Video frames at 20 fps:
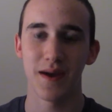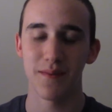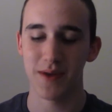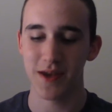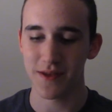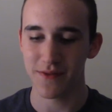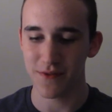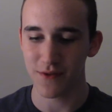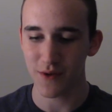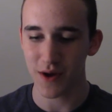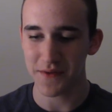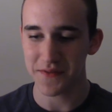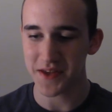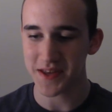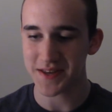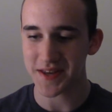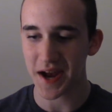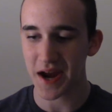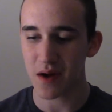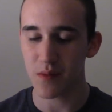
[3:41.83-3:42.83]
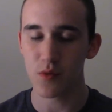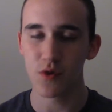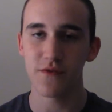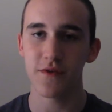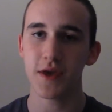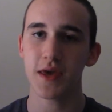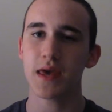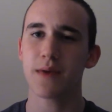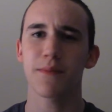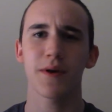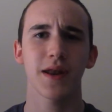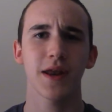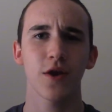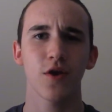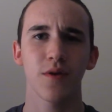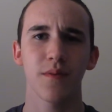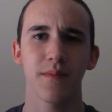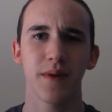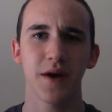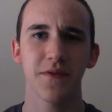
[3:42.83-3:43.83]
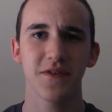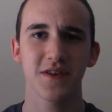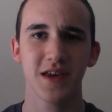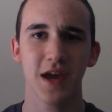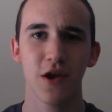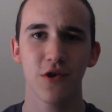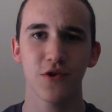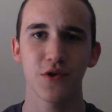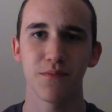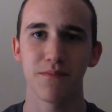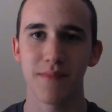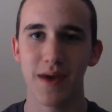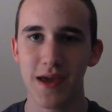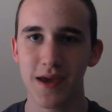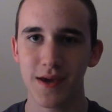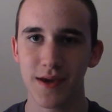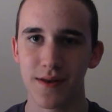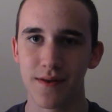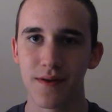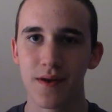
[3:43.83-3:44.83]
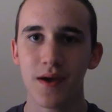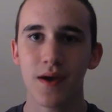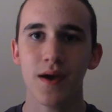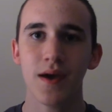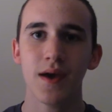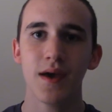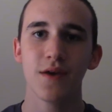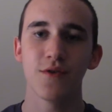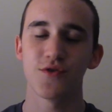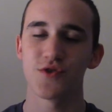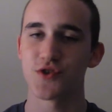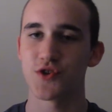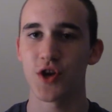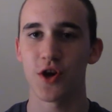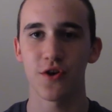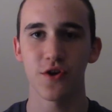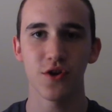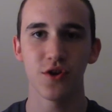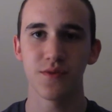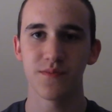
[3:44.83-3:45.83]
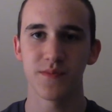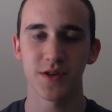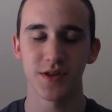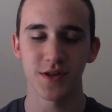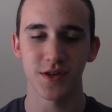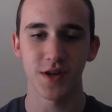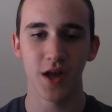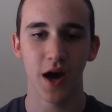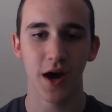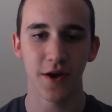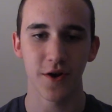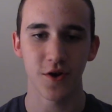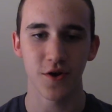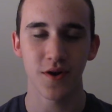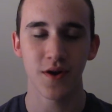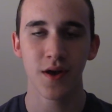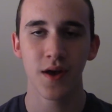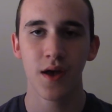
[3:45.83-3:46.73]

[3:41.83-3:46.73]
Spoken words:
I mean, throughout the entire movie, you keep on hearing about this character, Megan. It was John Goodman's daughter.